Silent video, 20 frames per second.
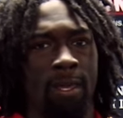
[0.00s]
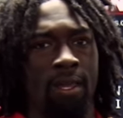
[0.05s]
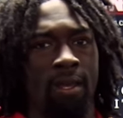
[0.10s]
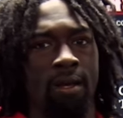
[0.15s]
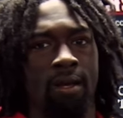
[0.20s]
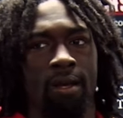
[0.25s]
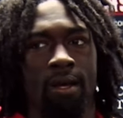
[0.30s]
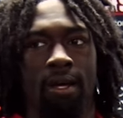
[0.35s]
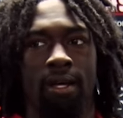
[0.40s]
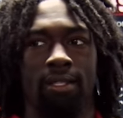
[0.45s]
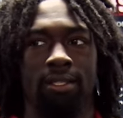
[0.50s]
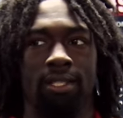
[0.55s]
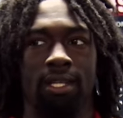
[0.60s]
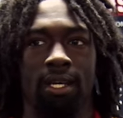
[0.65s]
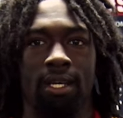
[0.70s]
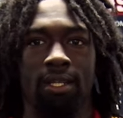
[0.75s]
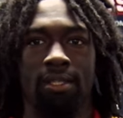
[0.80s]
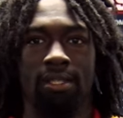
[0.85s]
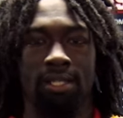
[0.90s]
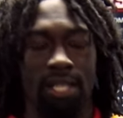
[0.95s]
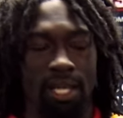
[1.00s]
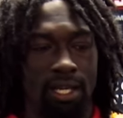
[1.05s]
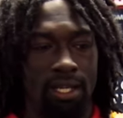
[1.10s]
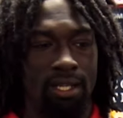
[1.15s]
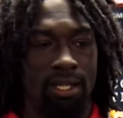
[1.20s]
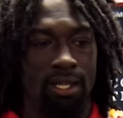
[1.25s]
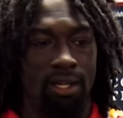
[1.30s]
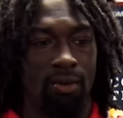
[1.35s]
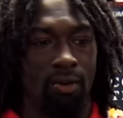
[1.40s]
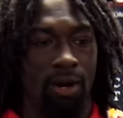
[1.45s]
I say
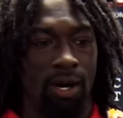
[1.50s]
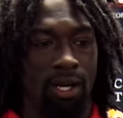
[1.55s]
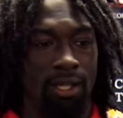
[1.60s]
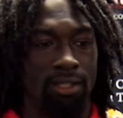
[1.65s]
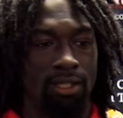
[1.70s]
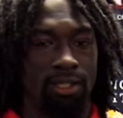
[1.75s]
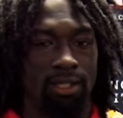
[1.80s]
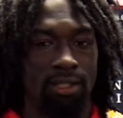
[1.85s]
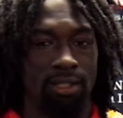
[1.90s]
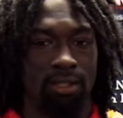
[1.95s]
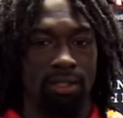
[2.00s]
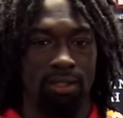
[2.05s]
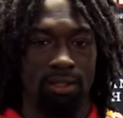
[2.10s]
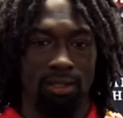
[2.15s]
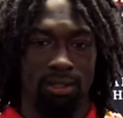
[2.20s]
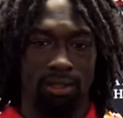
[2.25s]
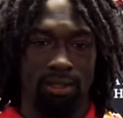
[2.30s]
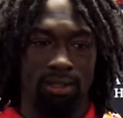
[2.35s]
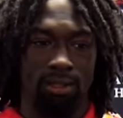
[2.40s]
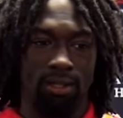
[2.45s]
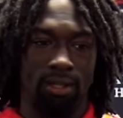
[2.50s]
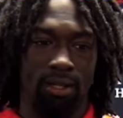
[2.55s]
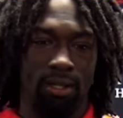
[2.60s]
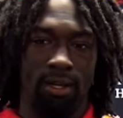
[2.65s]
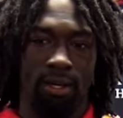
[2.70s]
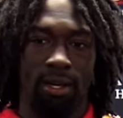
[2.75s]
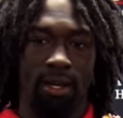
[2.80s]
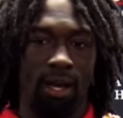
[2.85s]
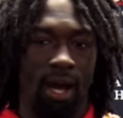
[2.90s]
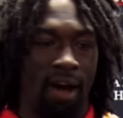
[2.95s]
technique-wise, just
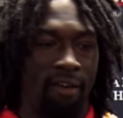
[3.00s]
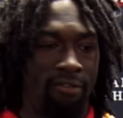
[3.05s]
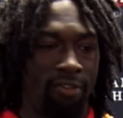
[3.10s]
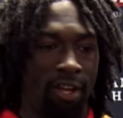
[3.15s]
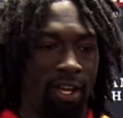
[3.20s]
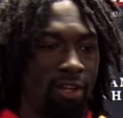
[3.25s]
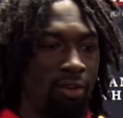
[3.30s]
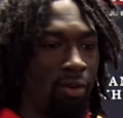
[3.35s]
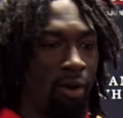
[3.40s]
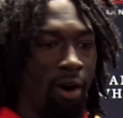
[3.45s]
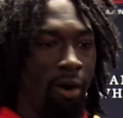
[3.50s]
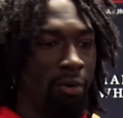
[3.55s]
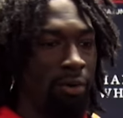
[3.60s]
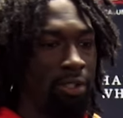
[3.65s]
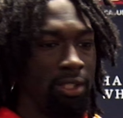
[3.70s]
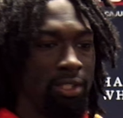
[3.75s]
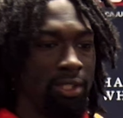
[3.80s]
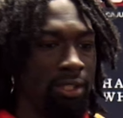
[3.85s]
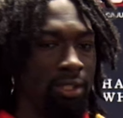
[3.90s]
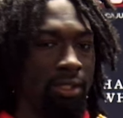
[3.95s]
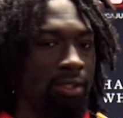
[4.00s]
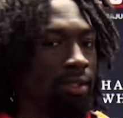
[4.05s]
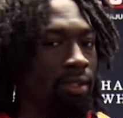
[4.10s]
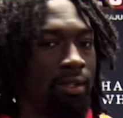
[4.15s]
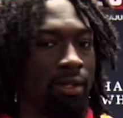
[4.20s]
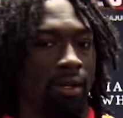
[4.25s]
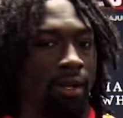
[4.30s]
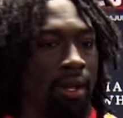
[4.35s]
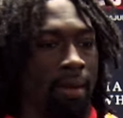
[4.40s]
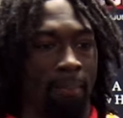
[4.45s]
I feel like you always can
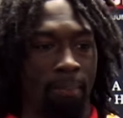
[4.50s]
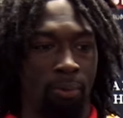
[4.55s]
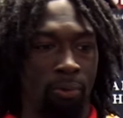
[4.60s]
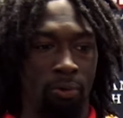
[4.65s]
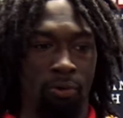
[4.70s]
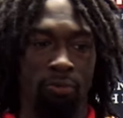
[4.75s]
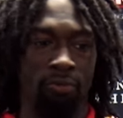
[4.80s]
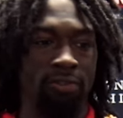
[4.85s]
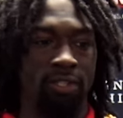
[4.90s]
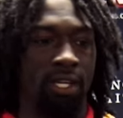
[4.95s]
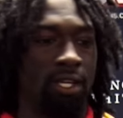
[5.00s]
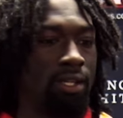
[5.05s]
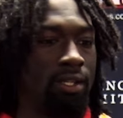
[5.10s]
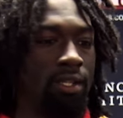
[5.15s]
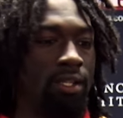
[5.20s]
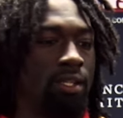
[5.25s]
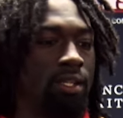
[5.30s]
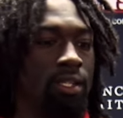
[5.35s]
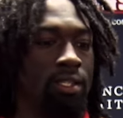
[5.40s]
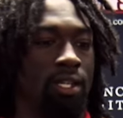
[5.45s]
improve technique.